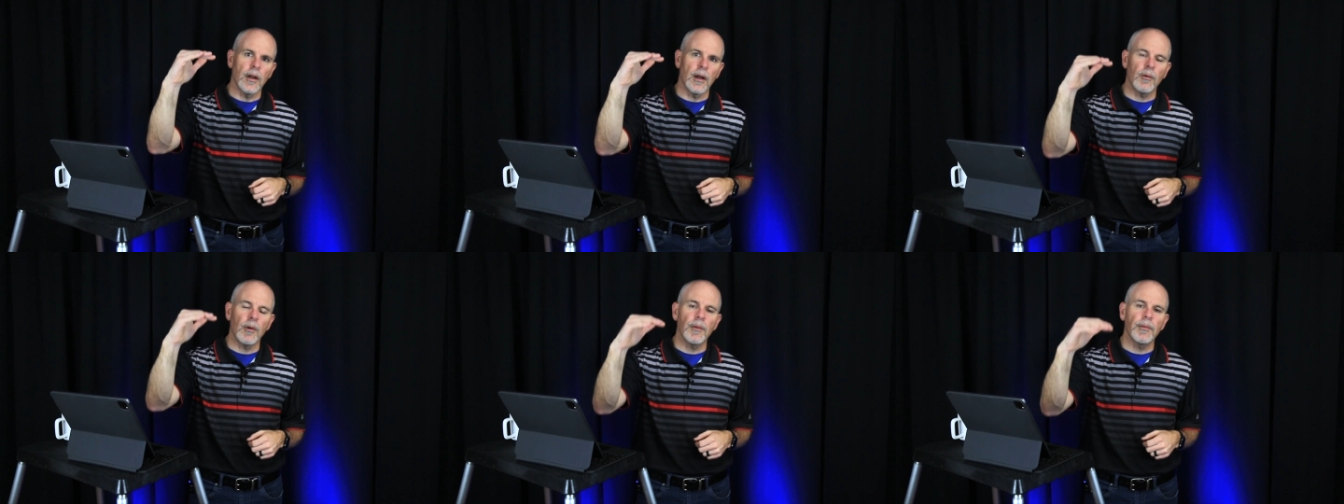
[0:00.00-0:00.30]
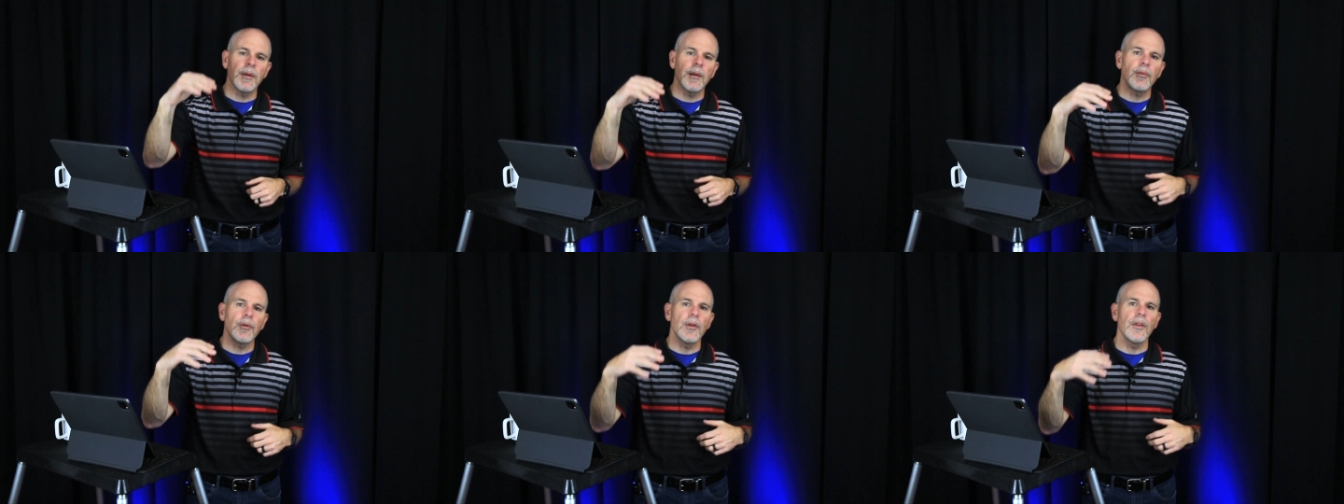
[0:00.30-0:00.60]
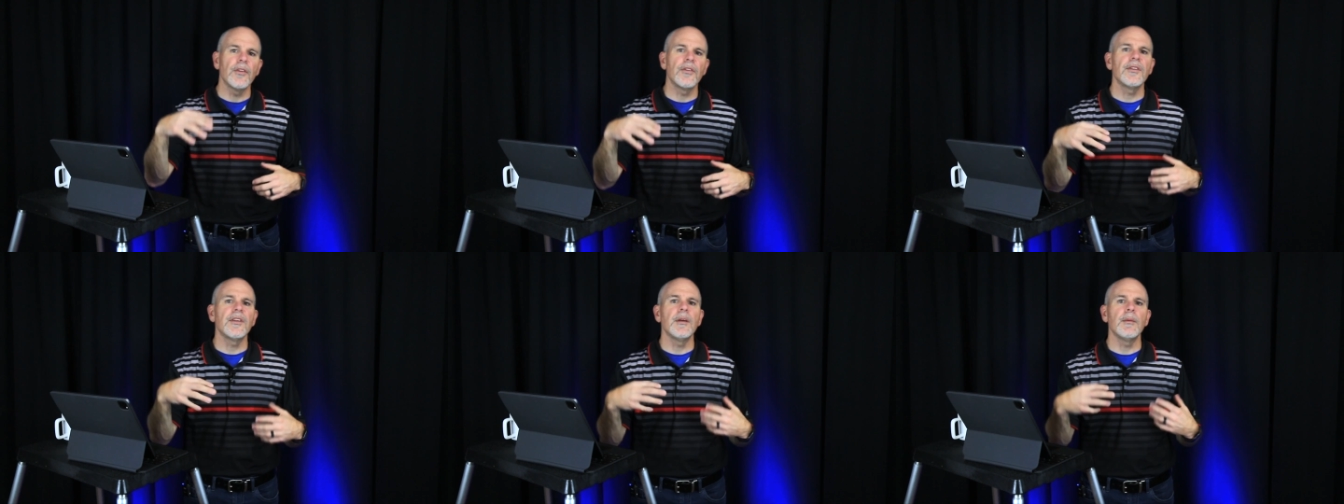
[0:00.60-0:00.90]
I want people
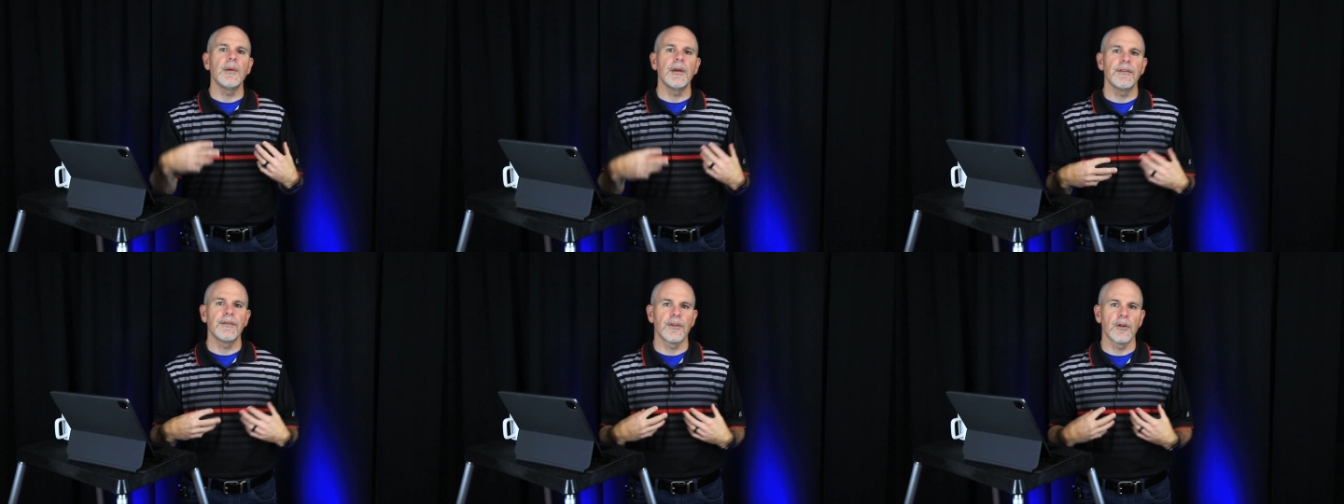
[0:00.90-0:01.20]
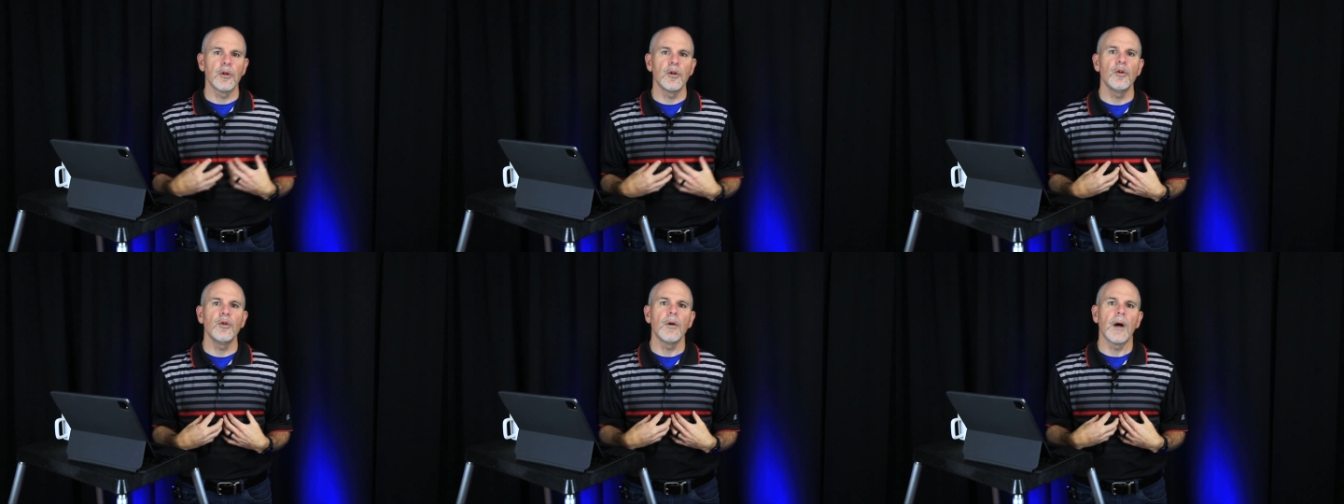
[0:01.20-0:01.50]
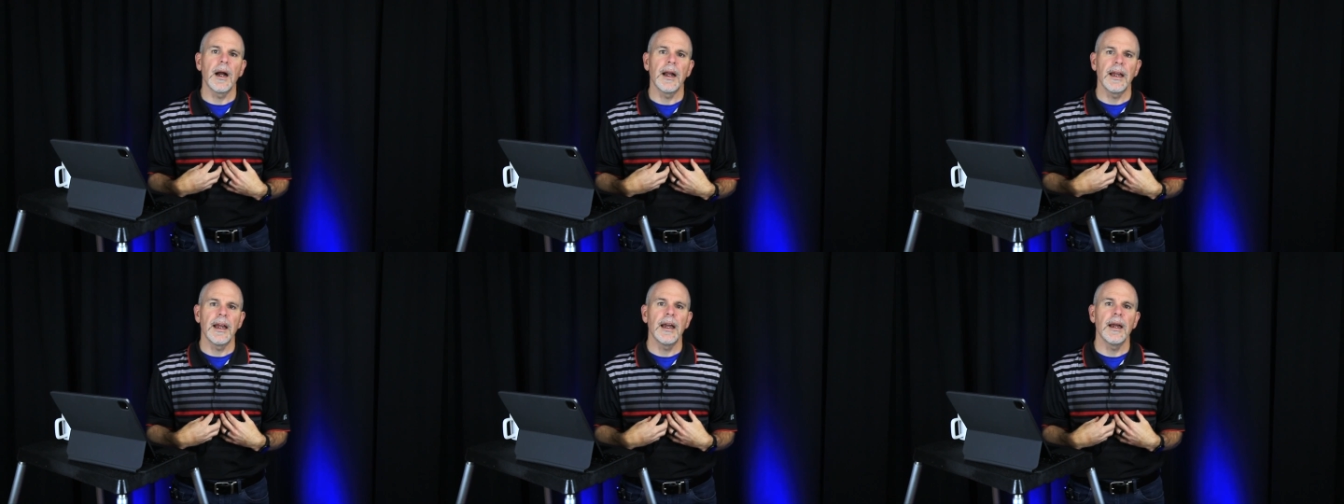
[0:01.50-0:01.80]
to see me for who
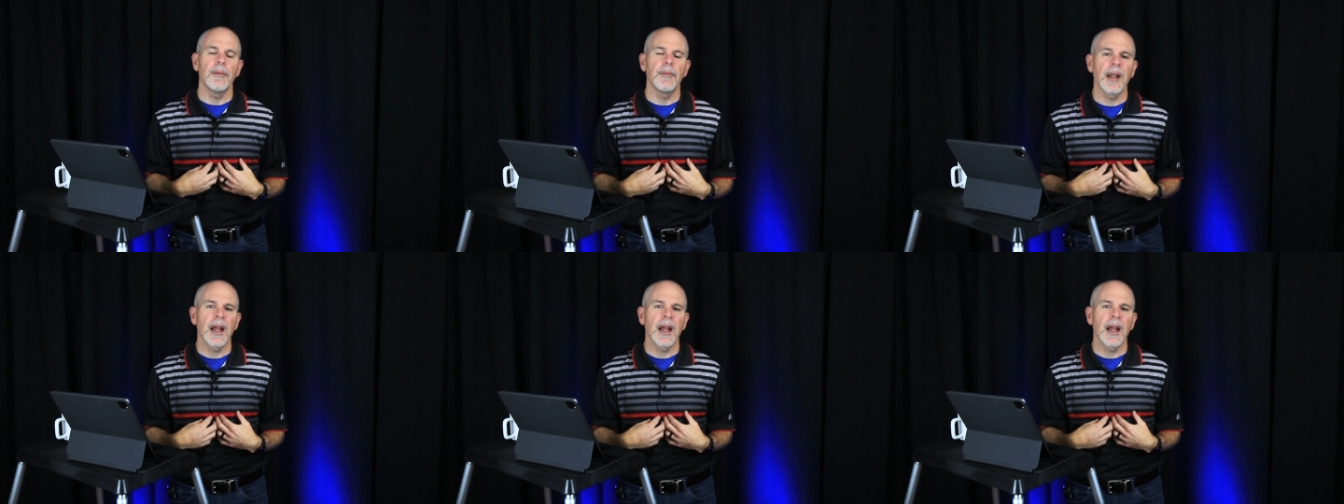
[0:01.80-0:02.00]
I am.